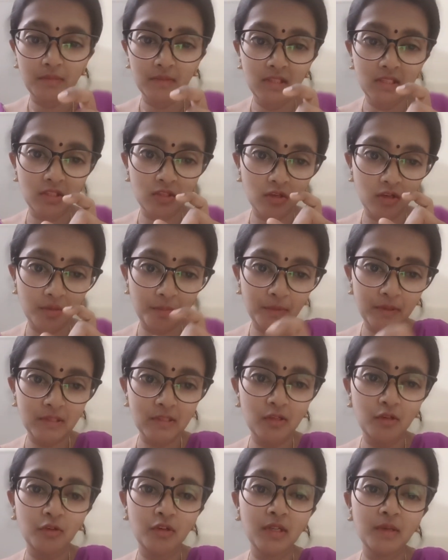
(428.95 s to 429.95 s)
This corpus
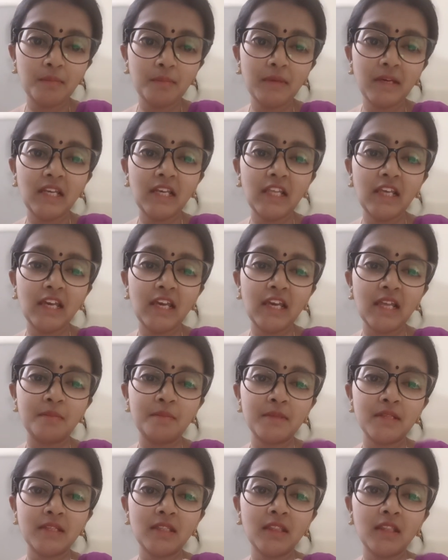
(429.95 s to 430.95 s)
luteum mainly
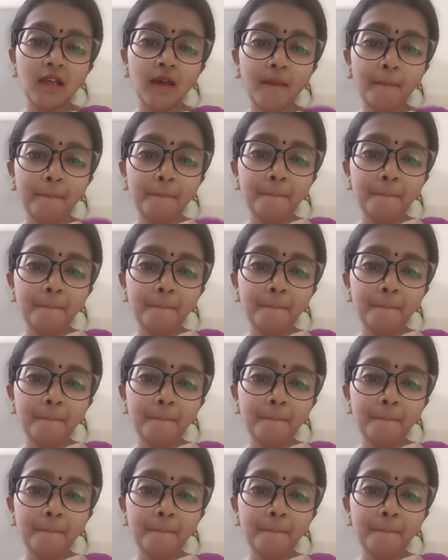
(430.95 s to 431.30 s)
helps in the